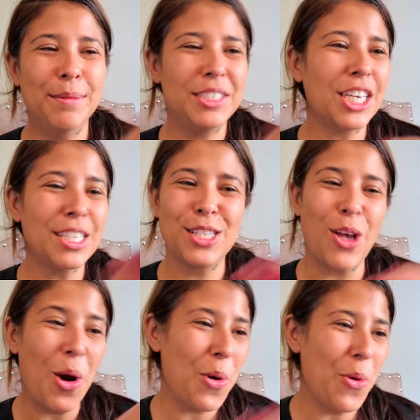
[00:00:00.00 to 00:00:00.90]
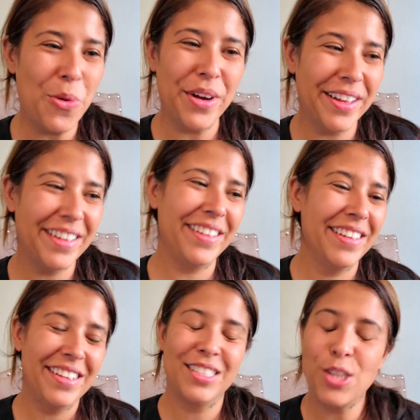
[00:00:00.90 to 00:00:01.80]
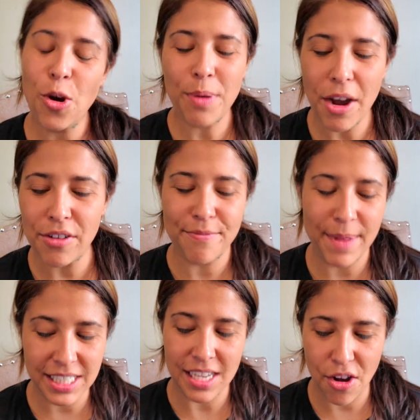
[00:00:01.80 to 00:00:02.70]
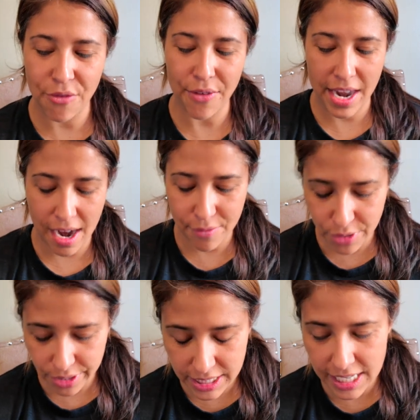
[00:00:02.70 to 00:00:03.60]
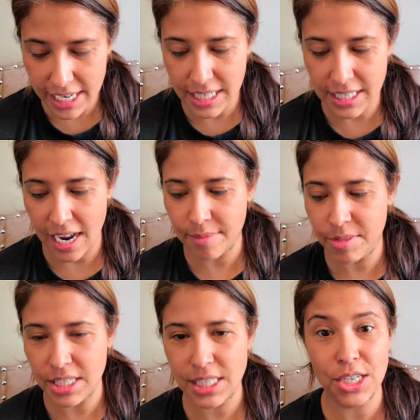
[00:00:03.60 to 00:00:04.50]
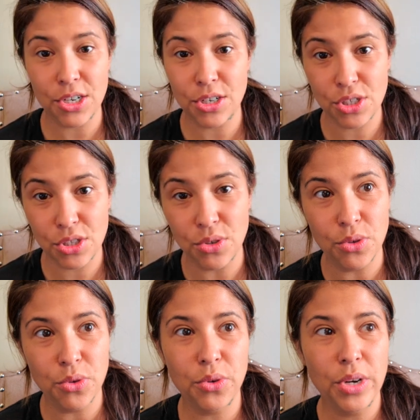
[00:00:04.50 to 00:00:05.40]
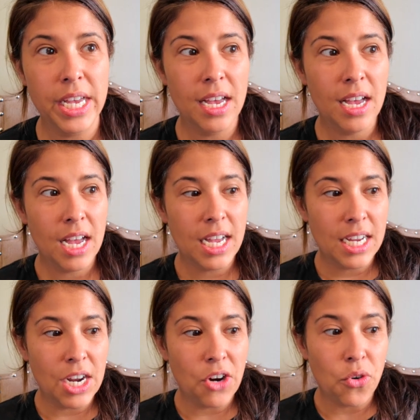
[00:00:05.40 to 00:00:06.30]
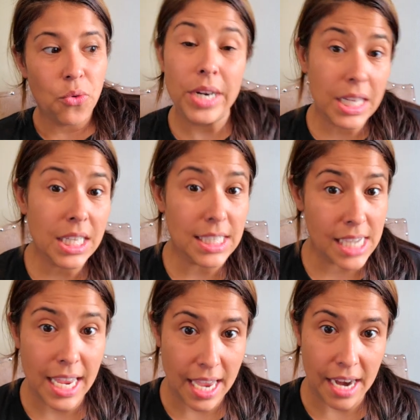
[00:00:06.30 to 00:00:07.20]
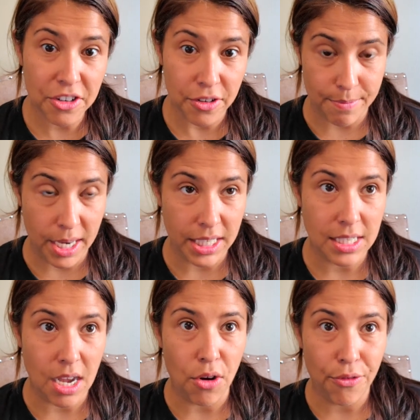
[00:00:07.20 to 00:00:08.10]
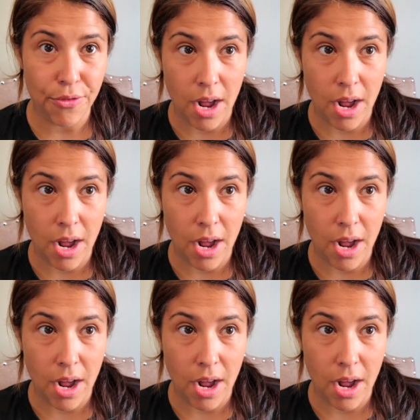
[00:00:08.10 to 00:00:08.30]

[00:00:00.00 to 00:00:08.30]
just so, so proud of myself. And I've really taken time this year to really take care of myself.